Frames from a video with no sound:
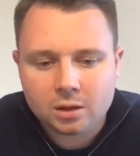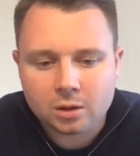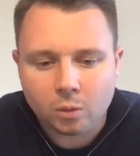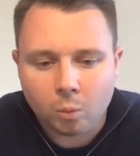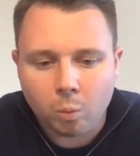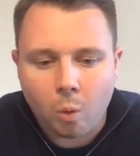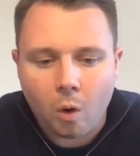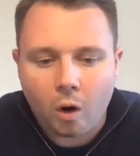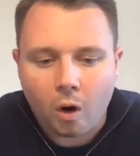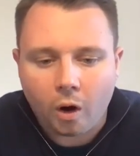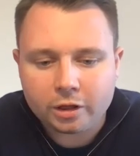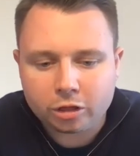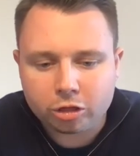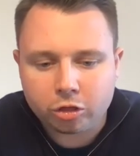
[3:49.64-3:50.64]
what
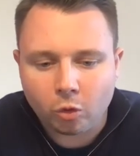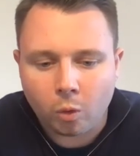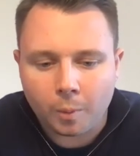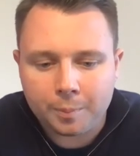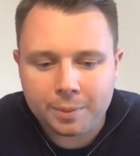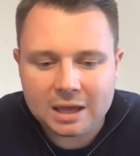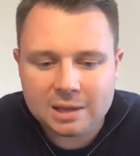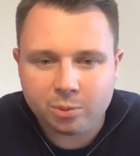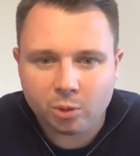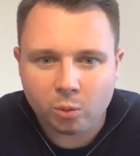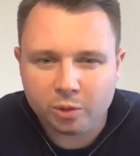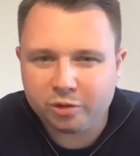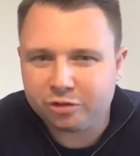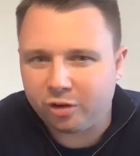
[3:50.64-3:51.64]
I thought people
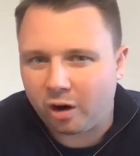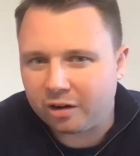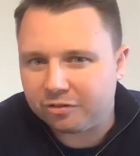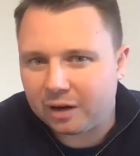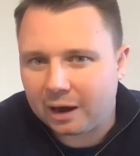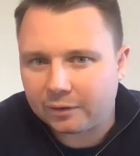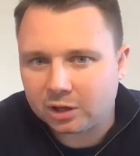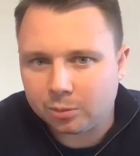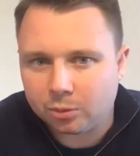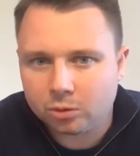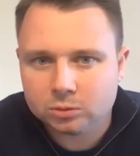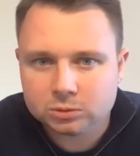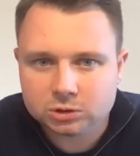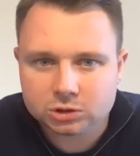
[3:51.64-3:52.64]
would find
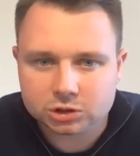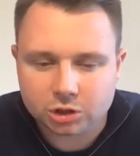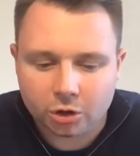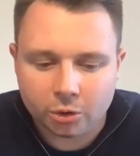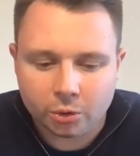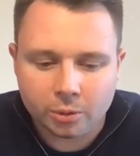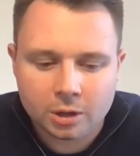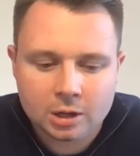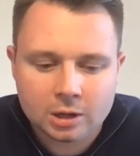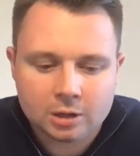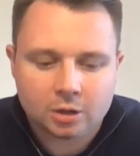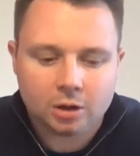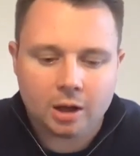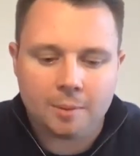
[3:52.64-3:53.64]
valuable. So
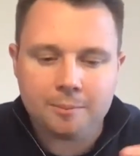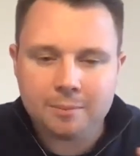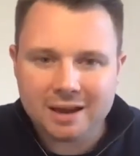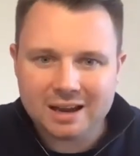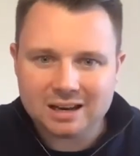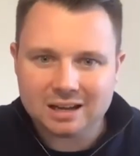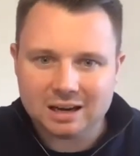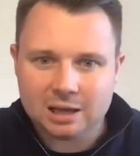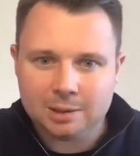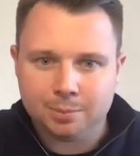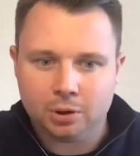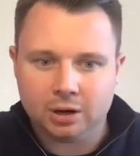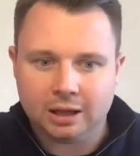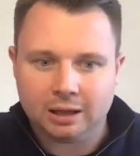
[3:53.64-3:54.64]
immediately
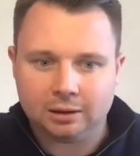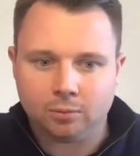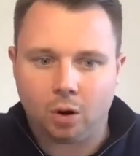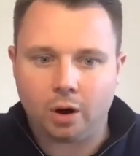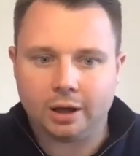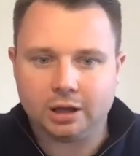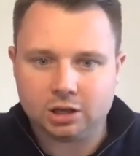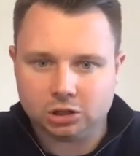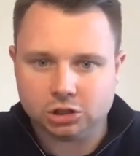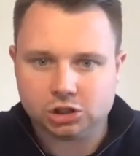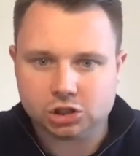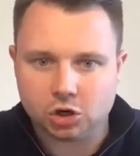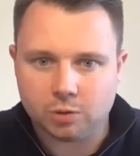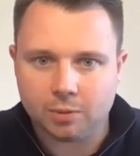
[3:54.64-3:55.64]
putting my
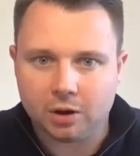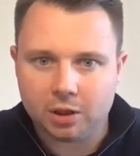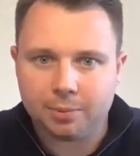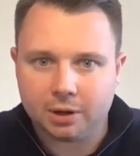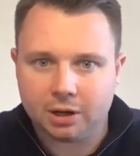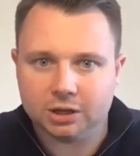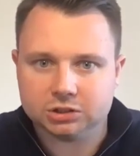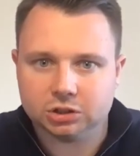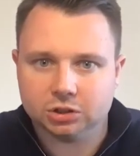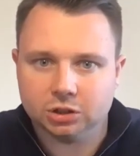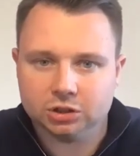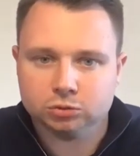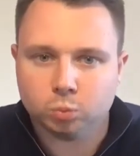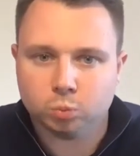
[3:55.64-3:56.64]
consumer, the person
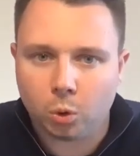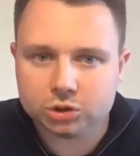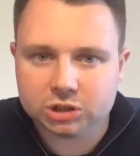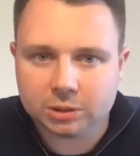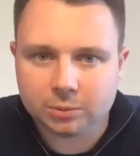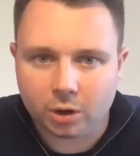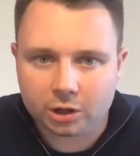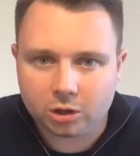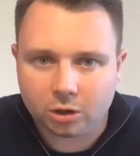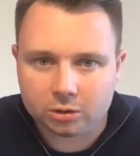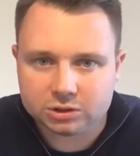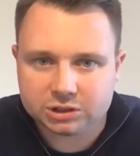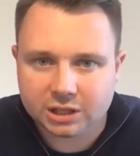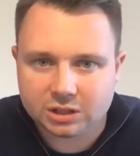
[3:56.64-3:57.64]
that's watching my
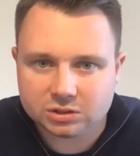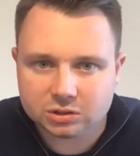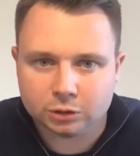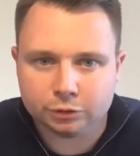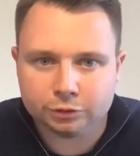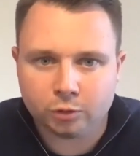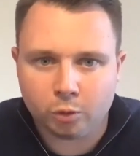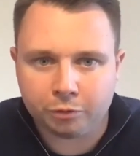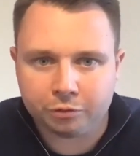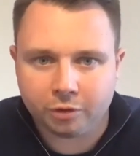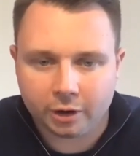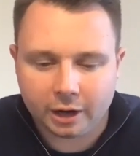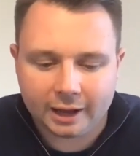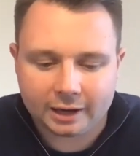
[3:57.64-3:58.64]
content, to the
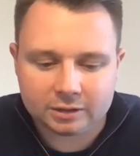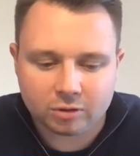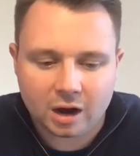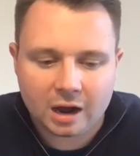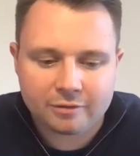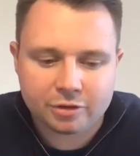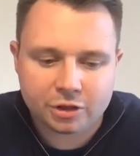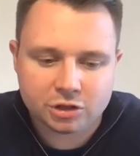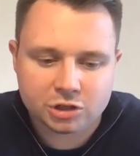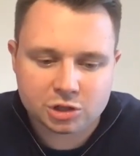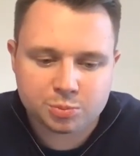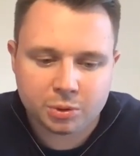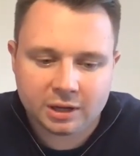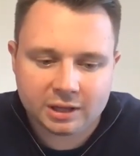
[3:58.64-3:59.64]
forefront. And rather than
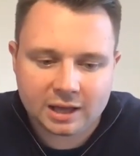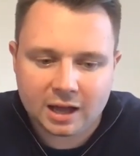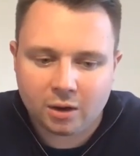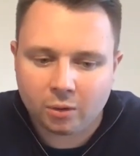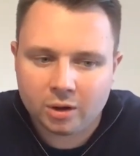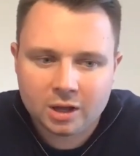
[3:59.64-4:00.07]
just putting out